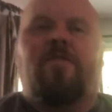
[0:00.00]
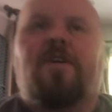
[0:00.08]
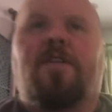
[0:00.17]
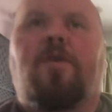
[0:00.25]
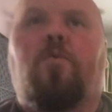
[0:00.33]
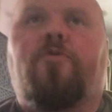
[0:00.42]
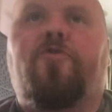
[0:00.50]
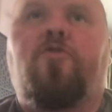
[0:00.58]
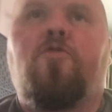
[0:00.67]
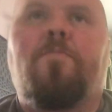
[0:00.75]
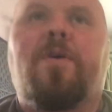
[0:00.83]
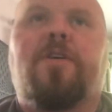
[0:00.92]
lead it with
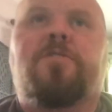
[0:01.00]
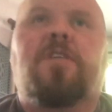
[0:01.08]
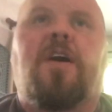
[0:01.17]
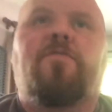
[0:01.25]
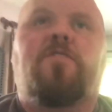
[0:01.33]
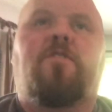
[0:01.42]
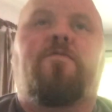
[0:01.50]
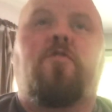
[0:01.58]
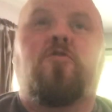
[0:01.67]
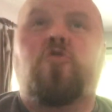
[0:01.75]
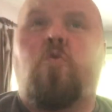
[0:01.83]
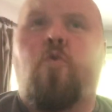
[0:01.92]
2 minutes left in the
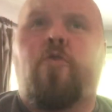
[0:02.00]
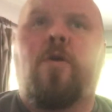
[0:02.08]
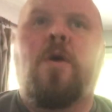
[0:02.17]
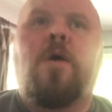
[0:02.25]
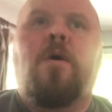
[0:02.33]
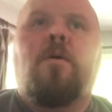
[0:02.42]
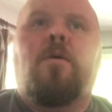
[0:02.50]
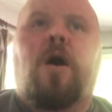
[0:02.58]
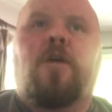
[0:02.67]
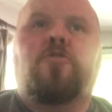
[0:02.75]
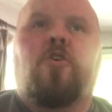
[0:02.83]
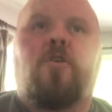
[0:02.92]
first quarter.
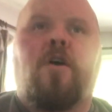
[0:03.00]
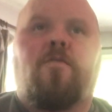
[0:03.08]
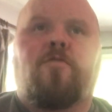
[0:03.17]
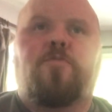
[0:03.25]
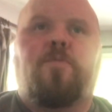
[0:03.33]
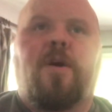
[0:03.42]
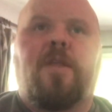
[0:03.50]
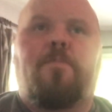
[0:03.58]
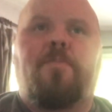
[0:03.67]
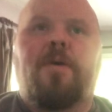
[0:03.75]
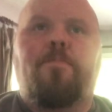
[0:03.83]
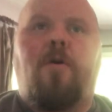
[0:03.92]
Turnovers playing a
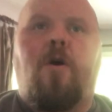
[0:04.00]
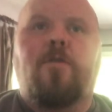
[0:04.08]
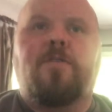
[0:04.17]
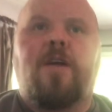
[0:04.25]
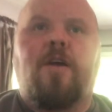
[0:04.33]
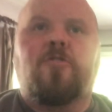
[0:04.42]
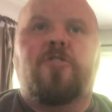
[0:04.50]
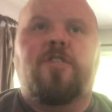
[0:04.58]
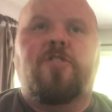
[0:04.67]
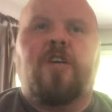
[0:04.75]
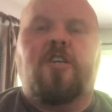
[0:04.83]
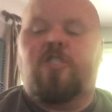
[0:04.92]
big part there.
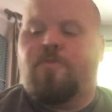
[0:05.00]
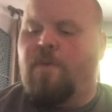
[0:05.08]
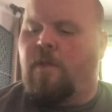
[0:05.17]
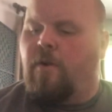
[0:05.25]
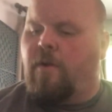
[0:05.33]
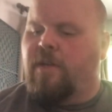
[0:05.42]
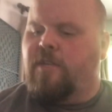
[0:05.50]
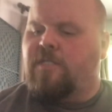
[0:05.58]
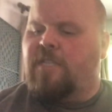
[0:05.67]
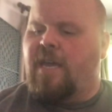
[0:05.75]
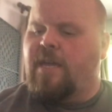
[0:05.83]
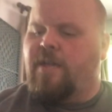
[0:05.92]
C.J. Spiller is
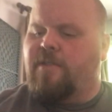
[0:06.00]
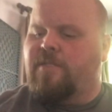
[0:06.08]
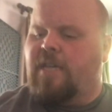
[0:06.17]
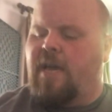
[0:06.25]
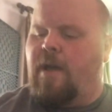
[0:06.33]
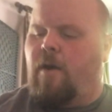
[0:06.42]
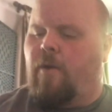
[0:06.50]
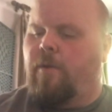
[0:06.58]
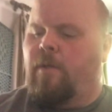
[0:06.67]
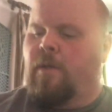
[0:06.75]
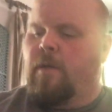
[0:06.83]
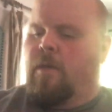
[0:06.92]
taken
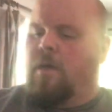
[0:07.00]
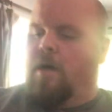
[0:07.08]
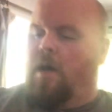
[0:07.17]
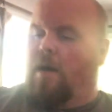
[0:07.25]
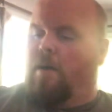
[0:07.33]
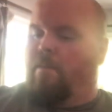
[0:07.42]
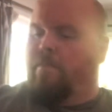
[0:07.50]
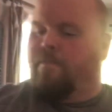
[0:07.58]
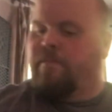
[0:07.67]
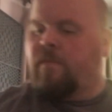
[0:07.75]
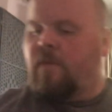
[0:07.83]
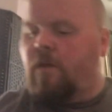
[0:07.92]
down.
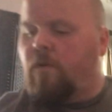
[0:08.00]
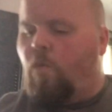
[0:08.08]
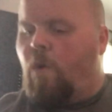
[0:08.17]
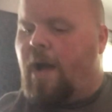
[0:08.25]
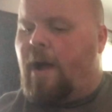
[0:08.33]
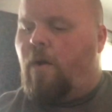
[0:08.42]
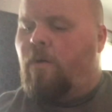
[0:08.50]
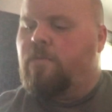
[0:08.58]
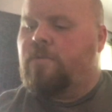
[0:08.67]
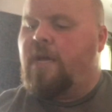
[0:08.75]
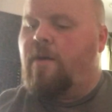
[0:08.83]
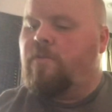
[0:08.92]
Wow,
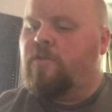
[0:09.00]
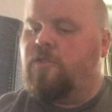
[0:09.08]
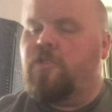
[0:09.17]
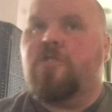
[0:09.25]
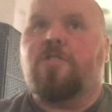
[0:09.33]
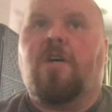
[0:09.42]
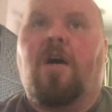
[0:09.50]
that one's just